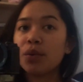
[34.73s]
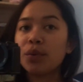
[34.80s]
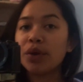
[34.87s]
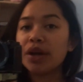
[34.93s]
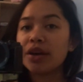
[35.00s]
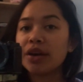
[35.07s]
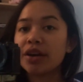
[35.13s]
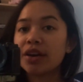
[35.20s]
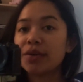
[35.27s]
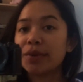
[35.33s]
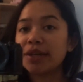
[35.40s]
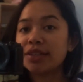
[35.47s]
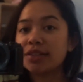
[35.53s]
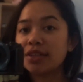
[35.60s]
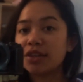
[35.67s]
We are
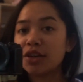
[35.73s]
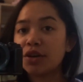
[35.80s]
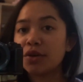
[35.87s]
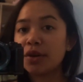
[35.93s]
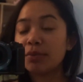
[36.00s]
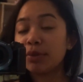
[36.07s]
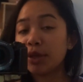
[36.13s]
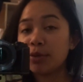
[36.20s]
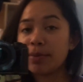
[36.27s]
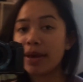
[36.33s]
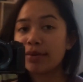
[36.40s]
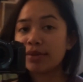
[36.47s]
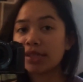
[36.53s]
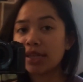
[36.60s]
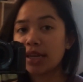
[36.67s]
going to go to Blue
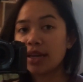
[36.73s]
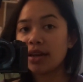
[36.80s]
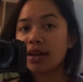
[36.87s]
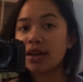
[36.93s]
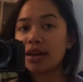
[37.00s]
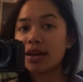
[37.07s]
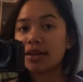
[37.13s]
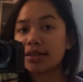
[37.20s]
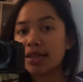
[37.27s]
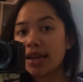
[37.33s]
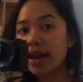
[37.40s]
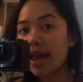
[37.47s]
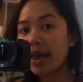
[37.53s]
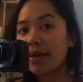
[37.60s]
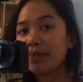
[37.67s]
Mountain
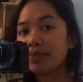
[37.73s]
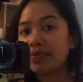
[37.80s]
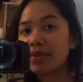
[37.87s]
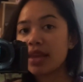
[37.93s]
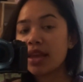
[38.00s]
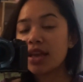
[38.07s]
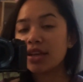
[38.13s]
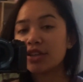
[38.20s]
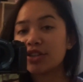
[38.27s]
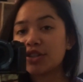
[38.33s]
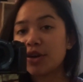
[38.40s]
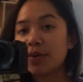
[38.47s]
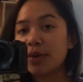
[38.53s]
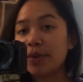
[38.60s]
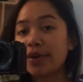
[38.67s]
today,
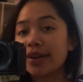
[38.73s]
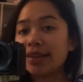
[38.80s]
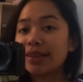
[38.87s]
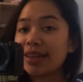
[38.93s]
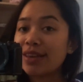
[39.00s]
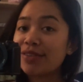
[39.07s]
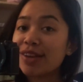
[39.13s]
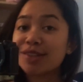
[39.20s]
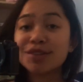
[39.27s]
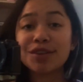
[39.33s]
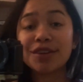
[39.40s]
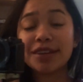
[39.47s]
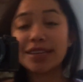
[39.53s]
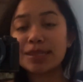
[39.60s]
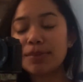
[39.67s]
so we want to leave as
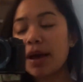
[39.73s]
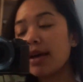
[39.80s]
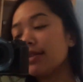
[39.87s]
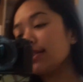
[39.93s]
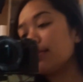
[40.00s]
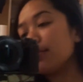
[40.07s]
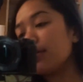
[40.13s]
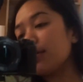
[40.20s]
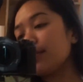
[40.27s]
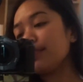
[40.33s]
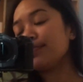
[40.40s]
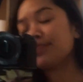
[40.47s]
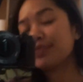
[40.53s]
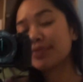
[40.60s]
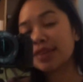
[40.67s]
early as possible.
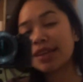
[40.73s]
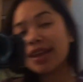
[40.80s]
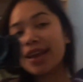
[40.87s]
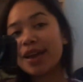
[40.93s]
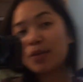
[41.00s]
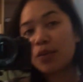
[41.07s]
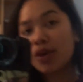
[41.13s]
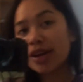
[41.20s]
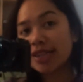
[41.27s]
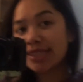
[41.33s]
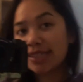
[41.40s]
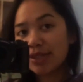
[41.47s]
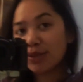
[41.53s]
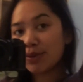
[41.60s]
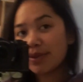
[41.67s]
Wanted
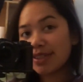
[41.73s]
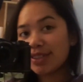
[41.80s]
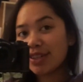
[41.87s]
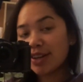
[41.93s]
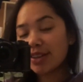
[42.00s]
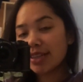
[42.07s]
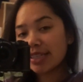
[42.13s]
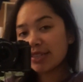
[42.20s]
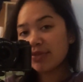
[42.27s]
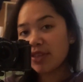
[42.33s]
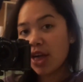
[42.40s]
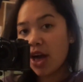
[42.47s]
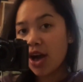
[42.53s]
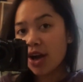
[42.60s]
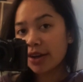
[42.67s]
to start this
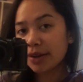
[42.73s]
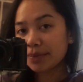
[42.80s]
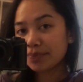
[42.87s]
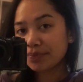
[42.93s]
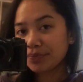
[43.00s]
vlog.